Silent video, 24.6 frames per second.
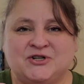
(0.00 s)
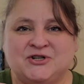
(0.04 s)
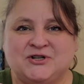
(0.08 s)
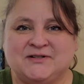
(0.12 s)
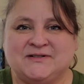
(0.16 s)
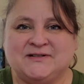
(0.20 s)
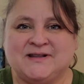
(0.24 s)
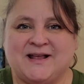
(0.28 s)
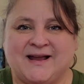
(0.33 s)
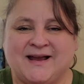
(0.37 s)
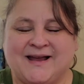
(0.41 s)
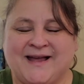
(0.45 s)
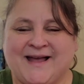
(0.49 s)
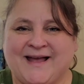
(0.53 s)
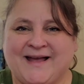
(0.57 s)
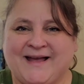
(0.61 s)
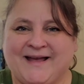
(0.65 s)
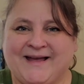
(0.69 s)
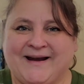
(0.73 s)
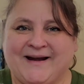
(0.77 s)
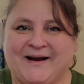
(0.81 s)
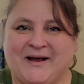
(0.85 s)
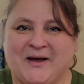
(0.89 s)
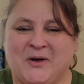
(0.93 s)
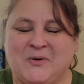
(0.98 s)
just like I
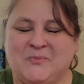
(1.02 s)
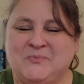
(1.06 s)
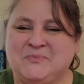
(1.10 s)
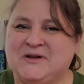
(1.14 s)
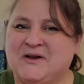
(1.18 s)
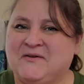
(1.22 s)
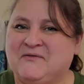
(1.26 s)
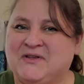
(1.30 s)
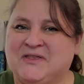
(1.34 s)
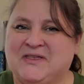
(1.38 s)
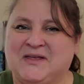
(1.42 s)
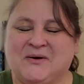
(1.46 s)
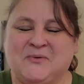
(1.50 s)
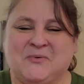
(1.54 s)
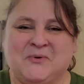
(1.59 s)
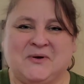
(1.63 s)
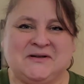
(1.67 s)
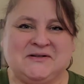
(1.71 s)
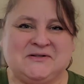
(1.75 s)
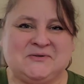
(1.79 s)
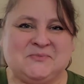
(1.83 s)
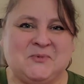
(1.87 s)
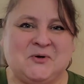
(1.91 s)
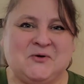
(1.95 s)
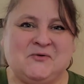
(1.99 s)
had hoped. Everything
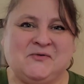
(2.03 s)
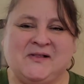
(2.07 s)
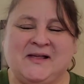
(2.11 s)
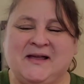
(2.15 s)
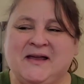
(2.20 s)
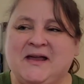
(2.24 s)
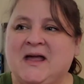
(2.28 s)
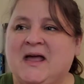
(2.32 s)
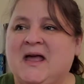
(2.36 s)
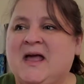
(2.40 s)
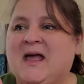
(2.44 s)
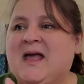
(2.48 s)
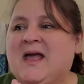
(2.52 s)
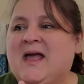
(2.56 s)
went smoothly.